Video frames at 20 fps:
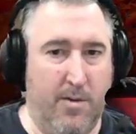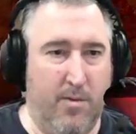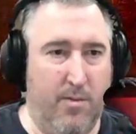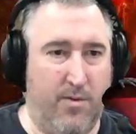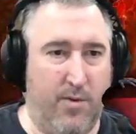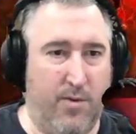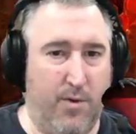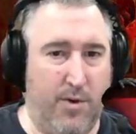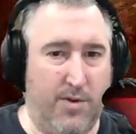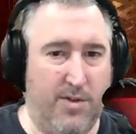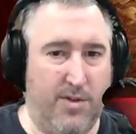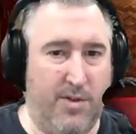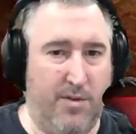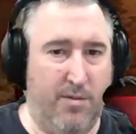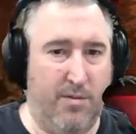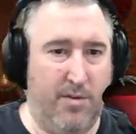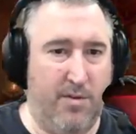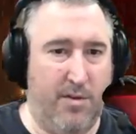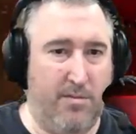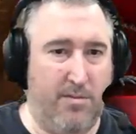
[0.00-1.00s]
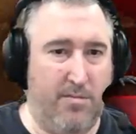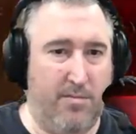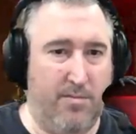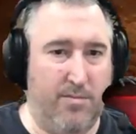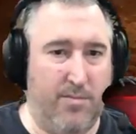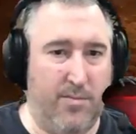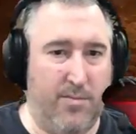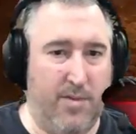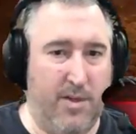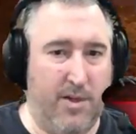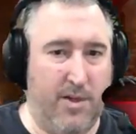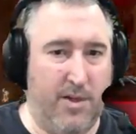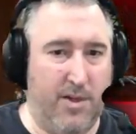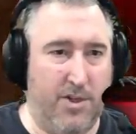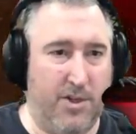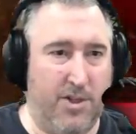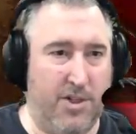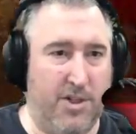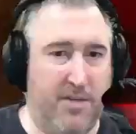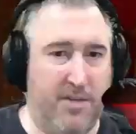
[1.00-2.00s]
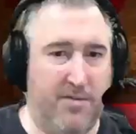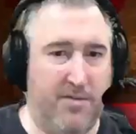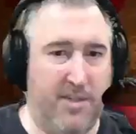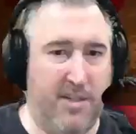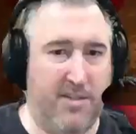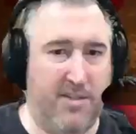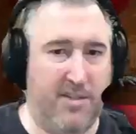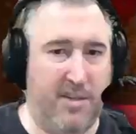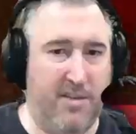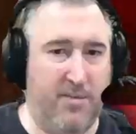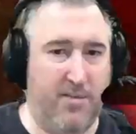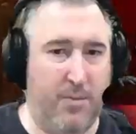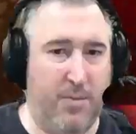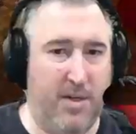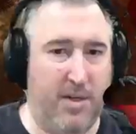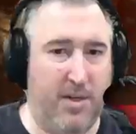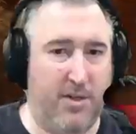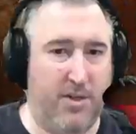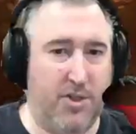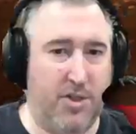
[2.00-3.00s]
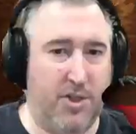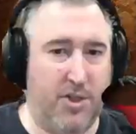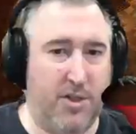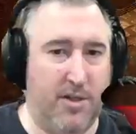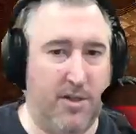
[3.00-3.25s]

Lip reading: Of course, you little shifty son of a bitch.